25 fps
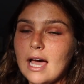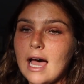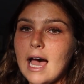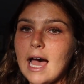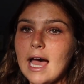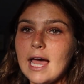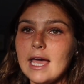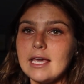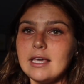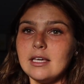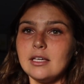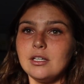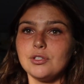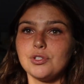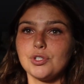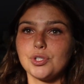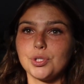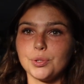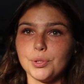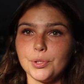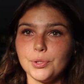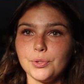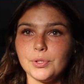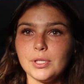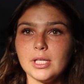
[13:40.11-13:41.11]
I
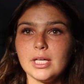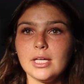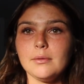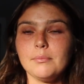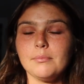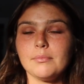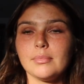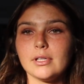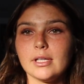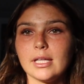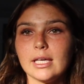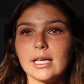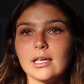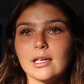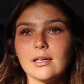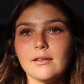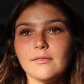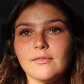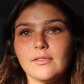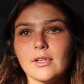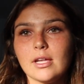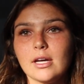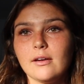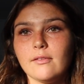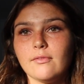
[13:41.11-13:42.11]
truly
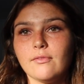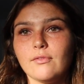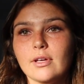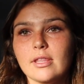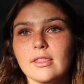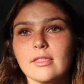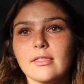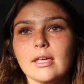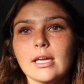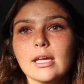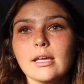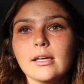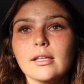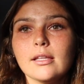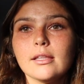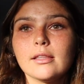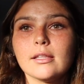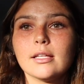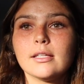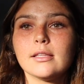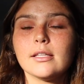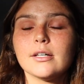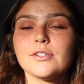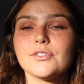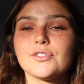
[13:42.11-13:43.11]
believe that if we think
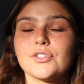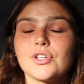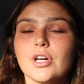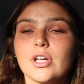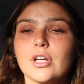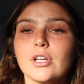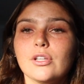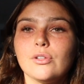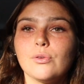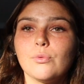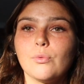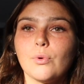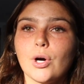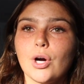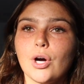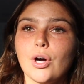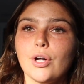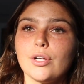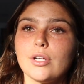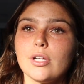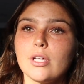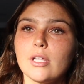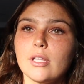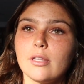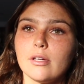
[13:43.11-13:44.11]
that there's good in the
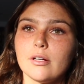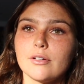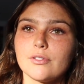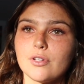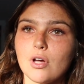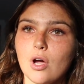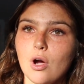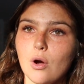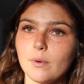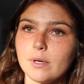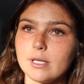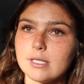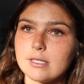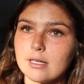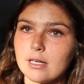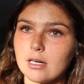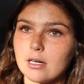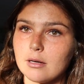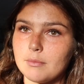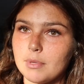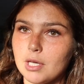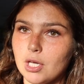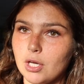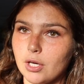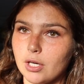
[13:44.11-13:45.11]
world, there's always going
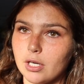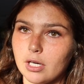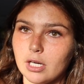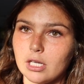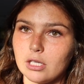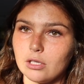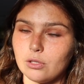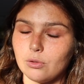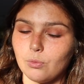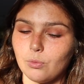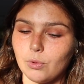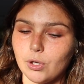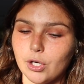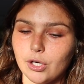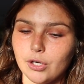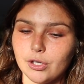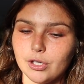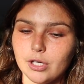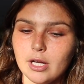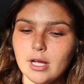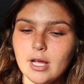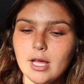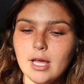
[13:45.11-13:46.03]
to be good in the world.